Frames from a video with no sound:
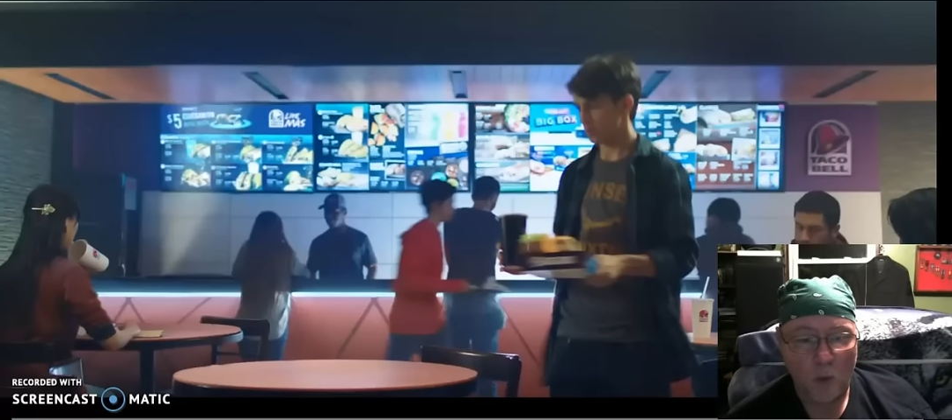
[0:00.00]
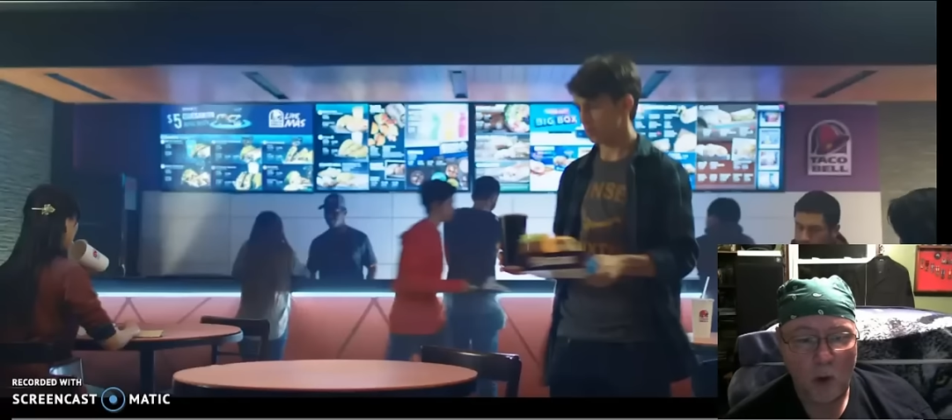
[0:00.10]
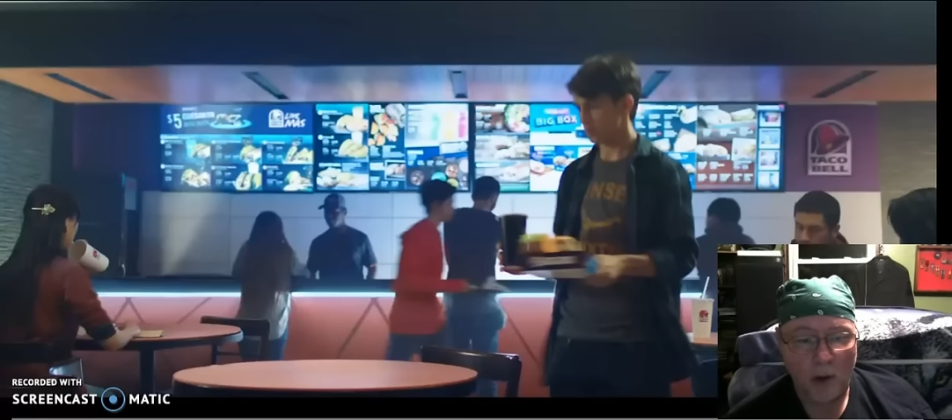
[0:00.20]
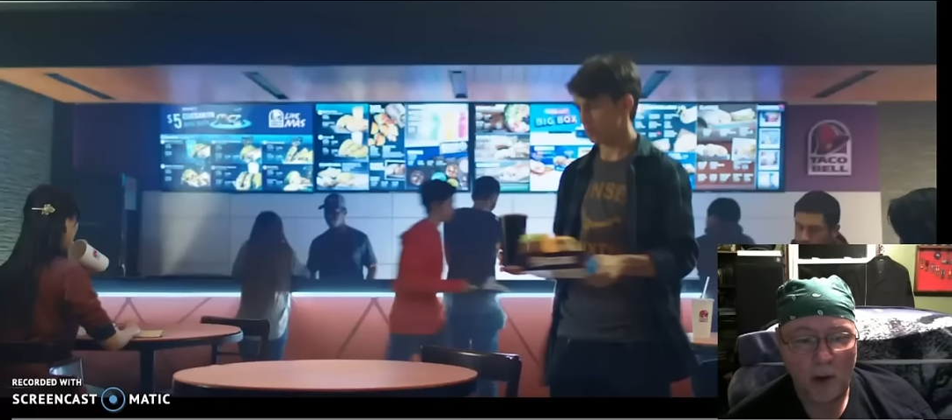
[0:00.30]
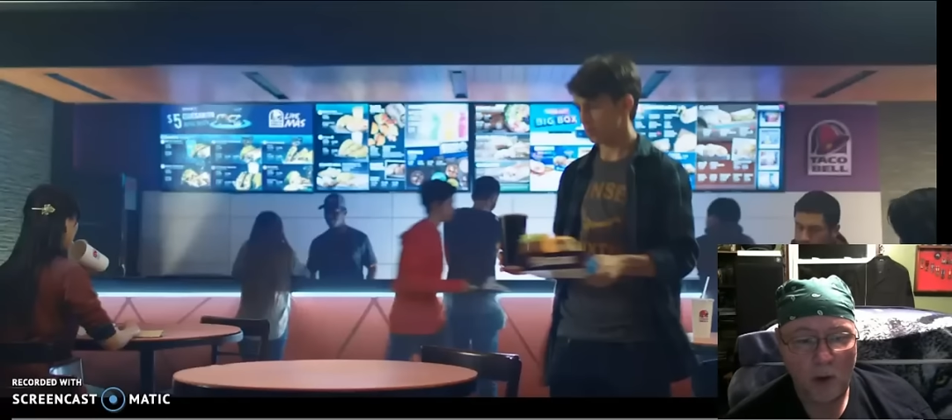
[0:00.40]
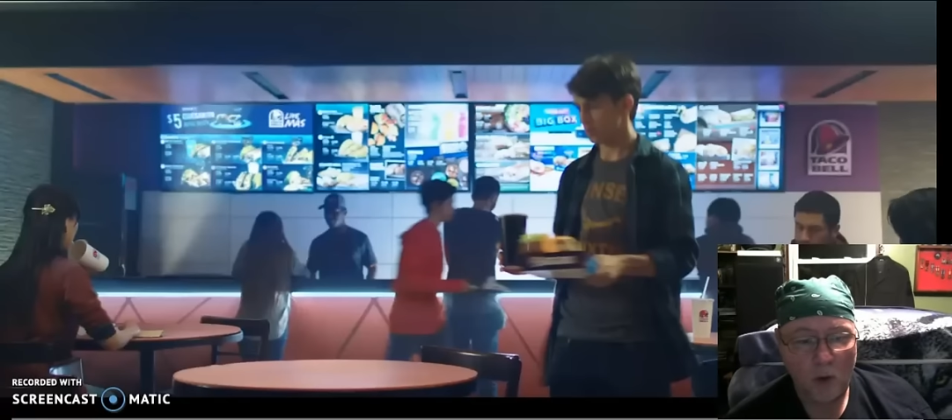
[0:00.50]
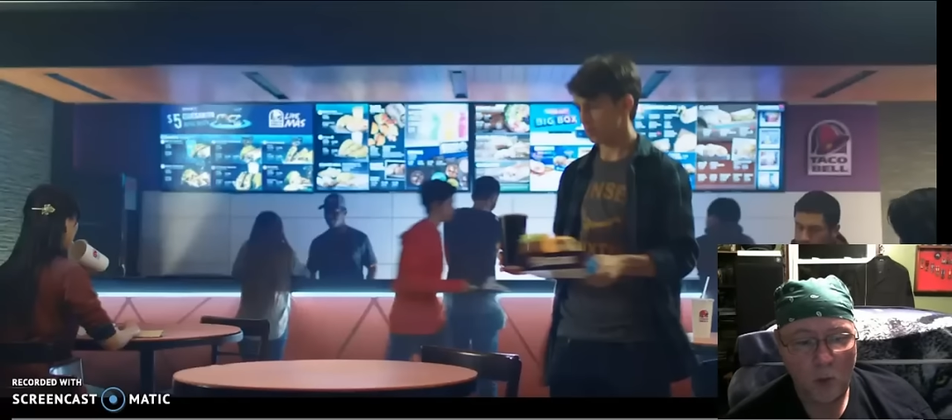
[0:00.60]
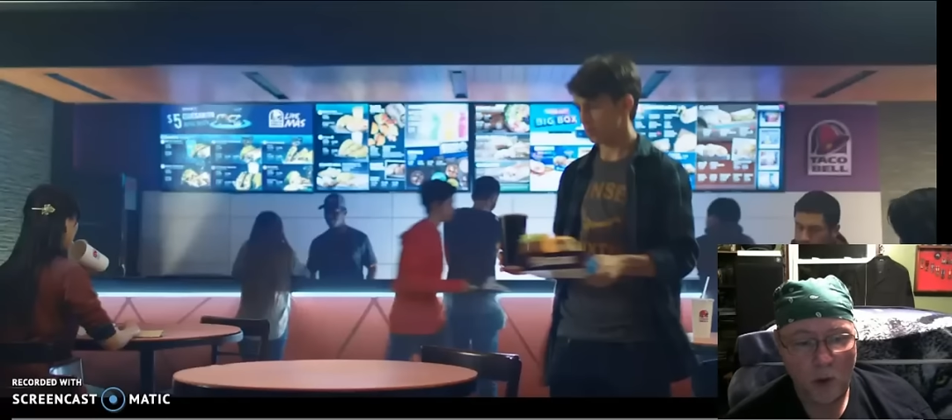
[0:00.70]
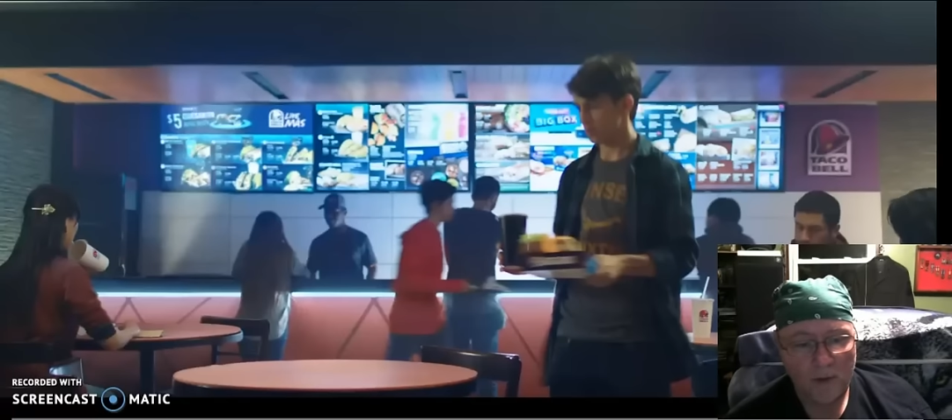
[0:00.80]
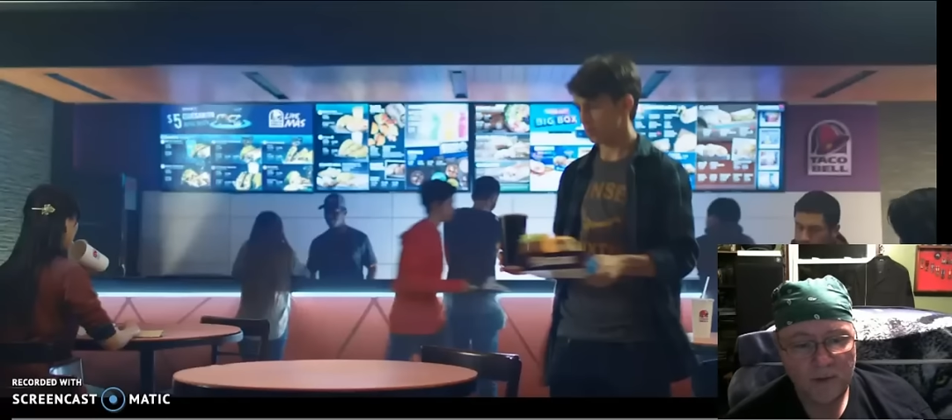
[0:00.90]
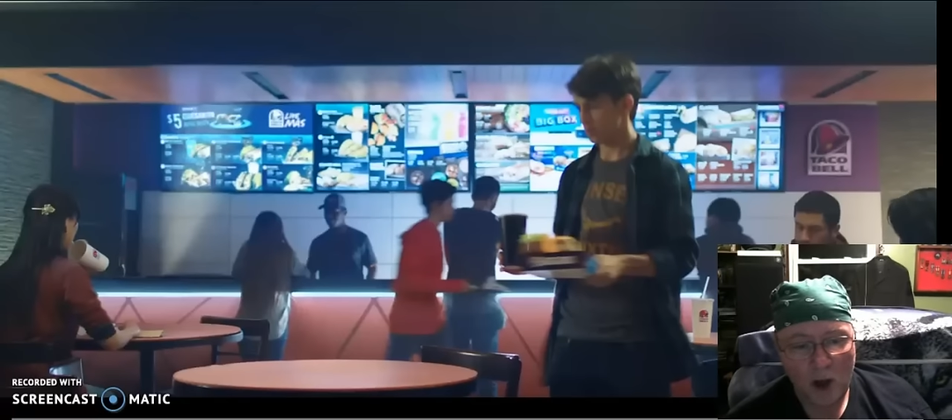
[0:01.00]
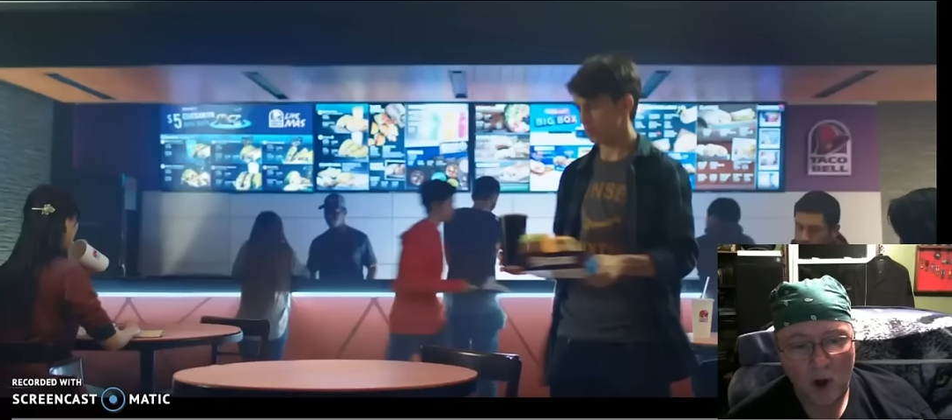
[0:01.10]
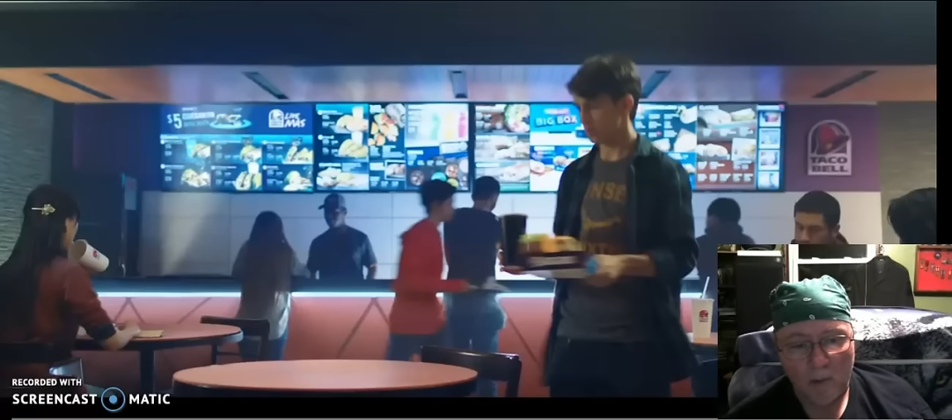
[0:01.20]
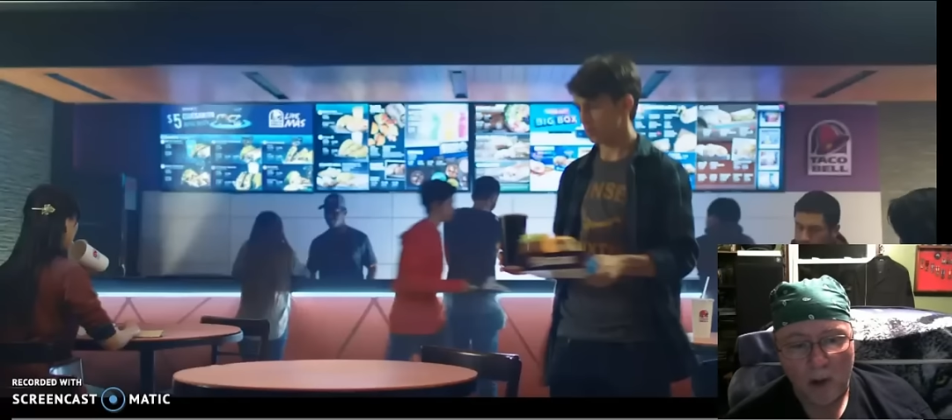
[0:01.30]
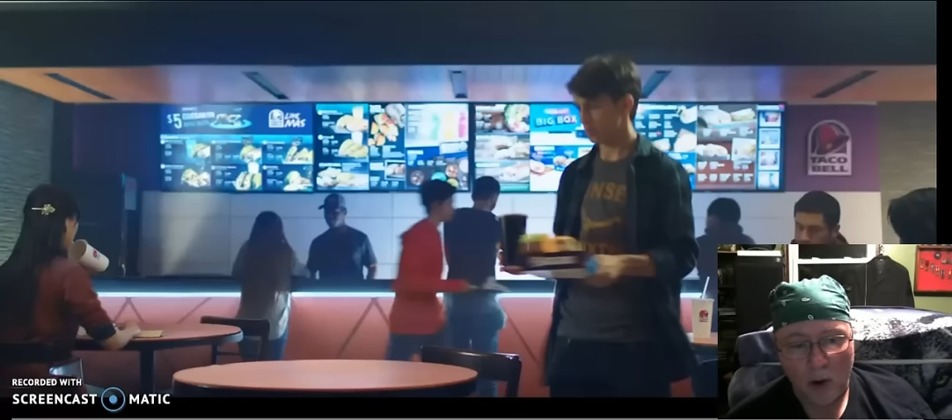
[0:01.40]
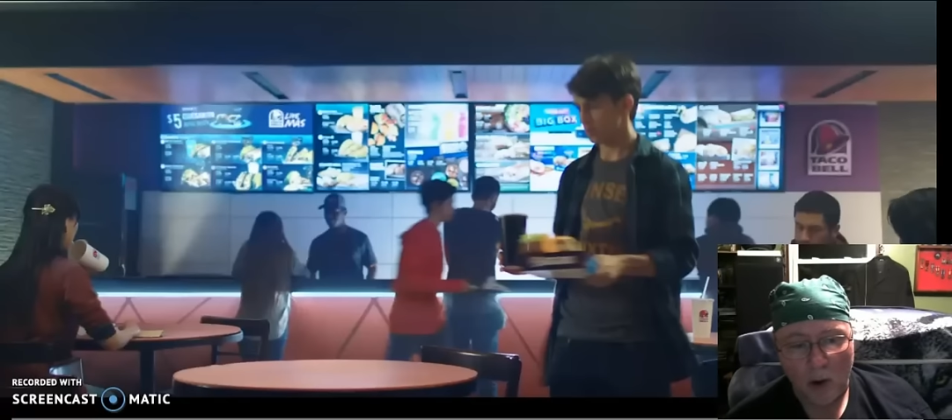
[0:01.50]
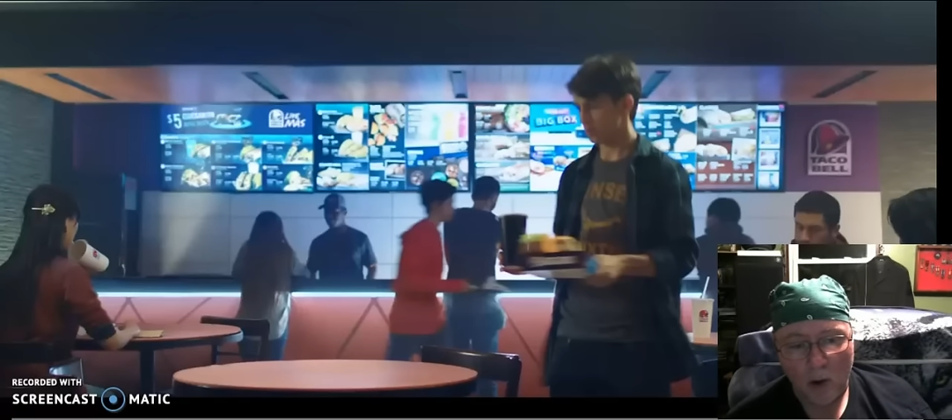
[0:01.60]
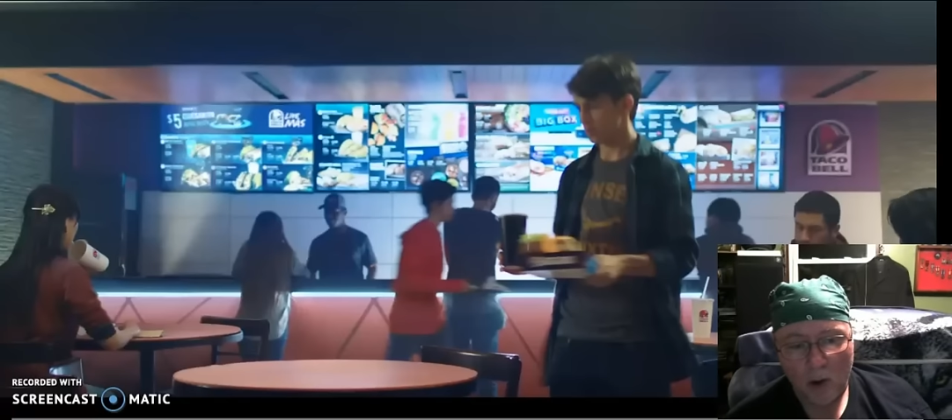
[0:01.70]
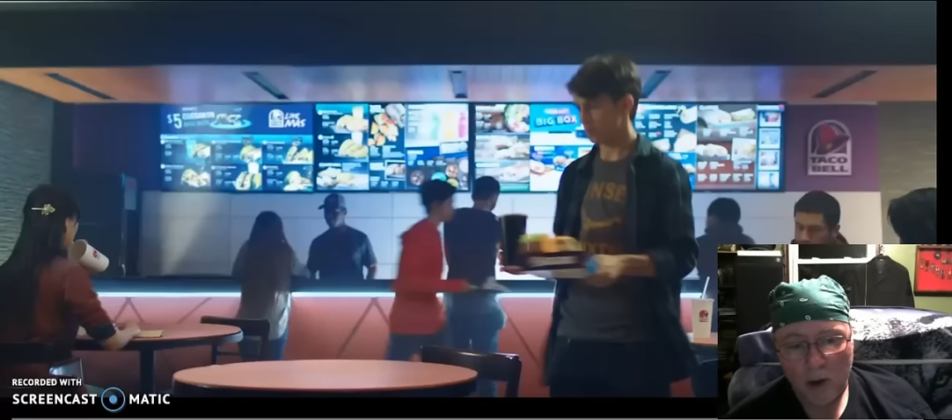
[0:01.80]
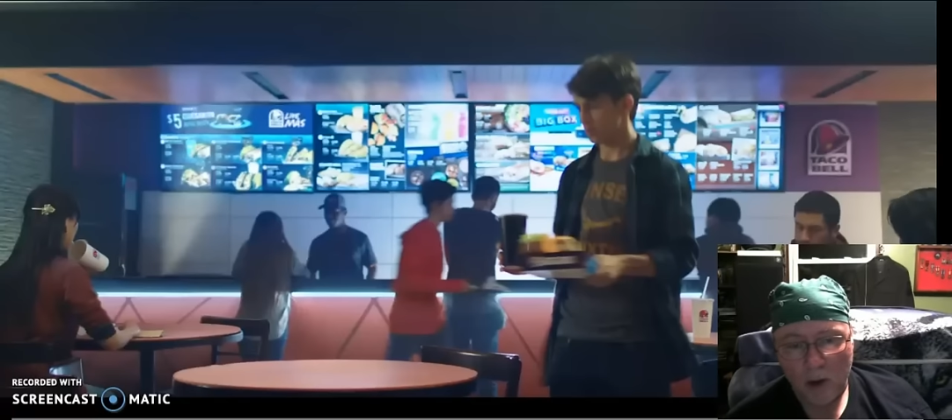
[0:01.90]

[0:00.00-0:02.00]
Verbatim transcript: one with Taco Bell